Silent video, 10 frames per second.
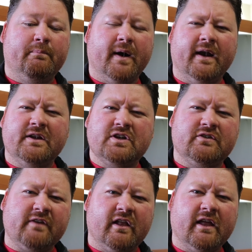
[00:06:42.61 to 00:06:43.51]
but it
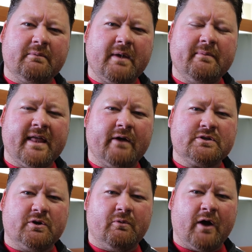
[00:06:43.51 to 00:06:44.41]
just felt like maybe that
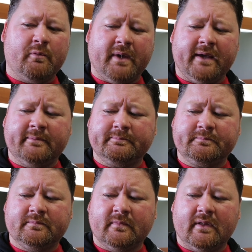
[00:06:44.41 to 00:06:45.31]
was around me.
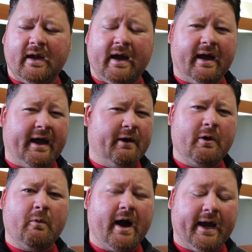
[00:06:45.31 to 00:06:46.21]
I don't
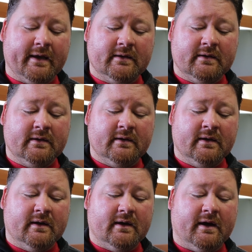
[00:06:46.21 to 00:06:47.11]
know why.
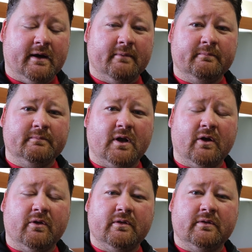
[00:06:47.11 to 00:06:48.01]

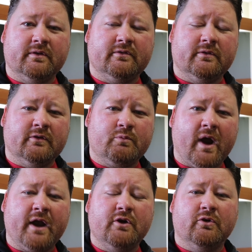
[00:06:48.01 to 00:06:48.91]
This
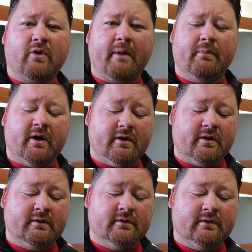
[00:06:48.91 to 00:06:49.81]
brand new
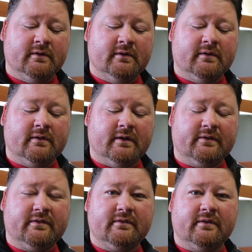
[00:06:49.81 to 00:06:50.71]
grandmother,
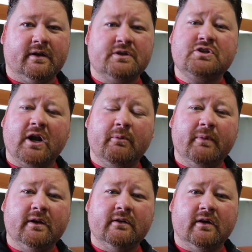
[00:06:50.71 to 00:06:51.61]
this
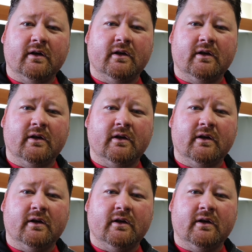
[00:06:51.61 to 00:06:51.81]
gentleman